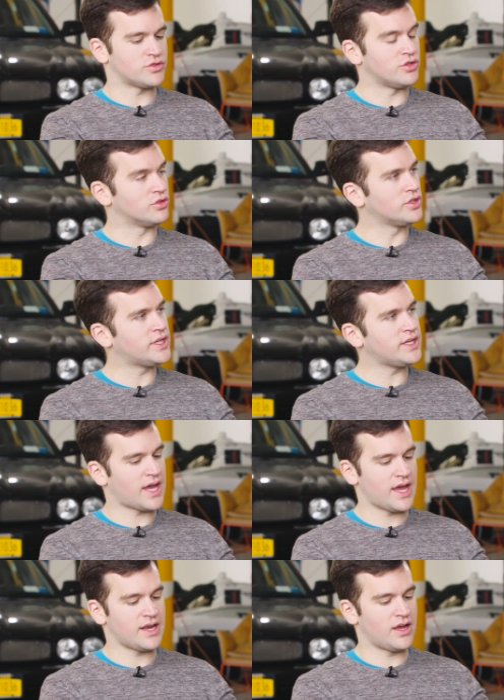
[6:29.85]
So you're looking
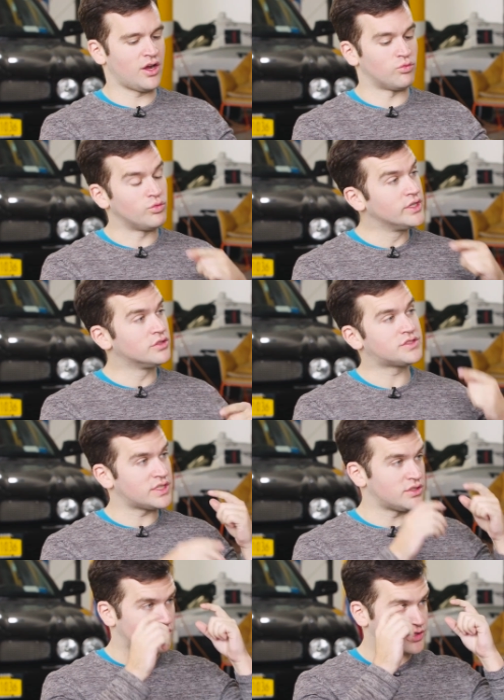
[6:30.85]
at a real
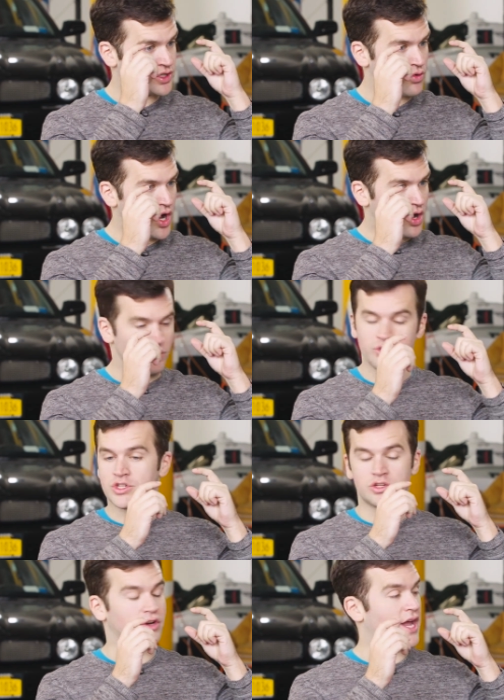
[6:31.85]
signal. So when you
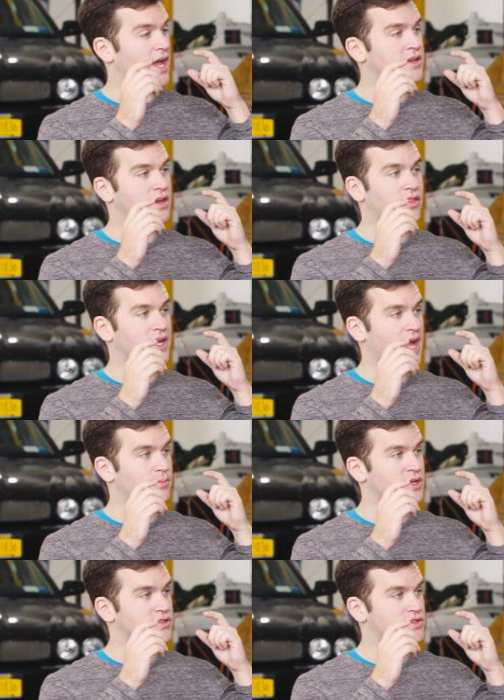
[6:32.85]
turn your head, nothing
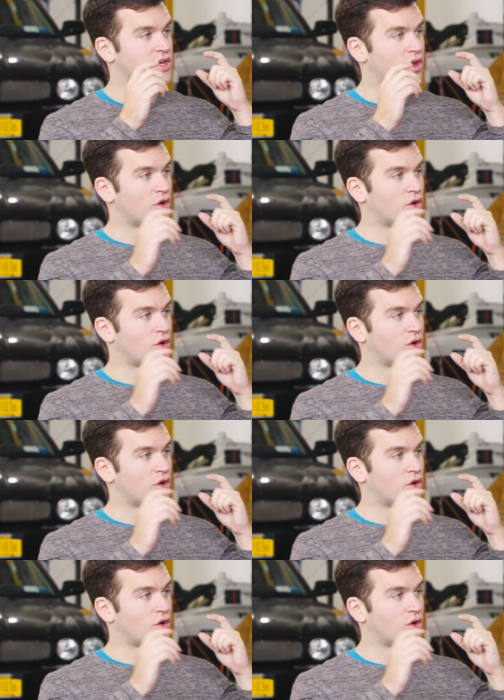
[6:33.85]
happens.